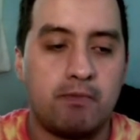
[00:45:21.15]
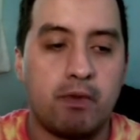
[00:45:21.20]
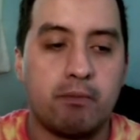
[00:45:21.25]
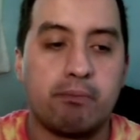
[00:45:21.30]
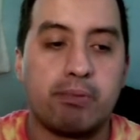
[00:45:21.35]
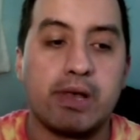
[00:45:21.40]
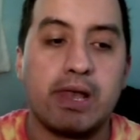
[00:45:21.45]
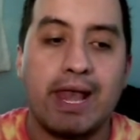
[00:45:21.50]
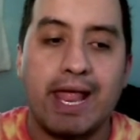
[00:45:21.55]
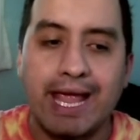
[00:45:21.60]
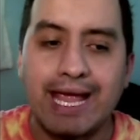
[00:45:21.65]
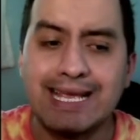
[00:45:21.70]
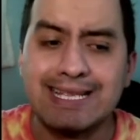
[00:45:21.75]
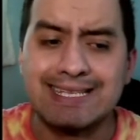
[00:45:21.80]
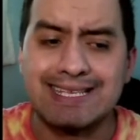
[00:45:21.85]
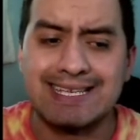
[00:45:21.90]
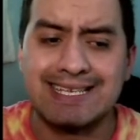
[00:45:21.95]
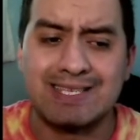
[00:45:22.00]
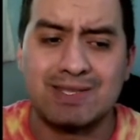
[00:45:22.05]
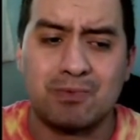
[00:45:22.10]

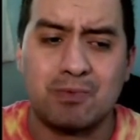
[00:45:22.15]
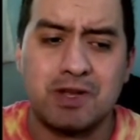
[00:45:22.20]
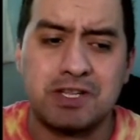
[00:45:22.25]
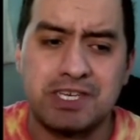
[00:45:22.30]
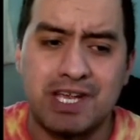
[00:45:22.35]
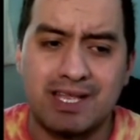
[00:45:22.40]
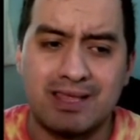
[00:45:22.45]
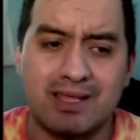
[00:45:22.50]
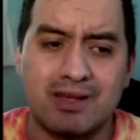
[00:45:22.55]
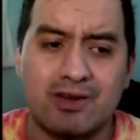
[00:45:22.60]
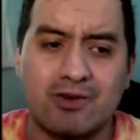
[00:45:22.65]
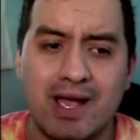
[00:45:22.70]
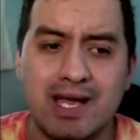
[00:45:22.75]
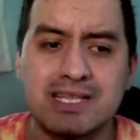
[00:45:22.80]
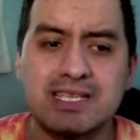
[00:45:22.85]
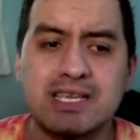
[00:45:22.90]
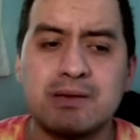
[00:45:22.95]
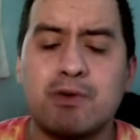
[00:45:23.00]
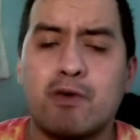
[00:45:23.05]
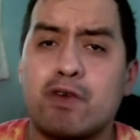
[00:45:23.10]
places which, in the grand
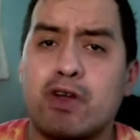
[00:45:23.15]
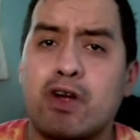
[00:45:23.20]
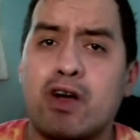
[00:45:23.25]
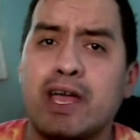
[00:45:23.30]
scheme of it all,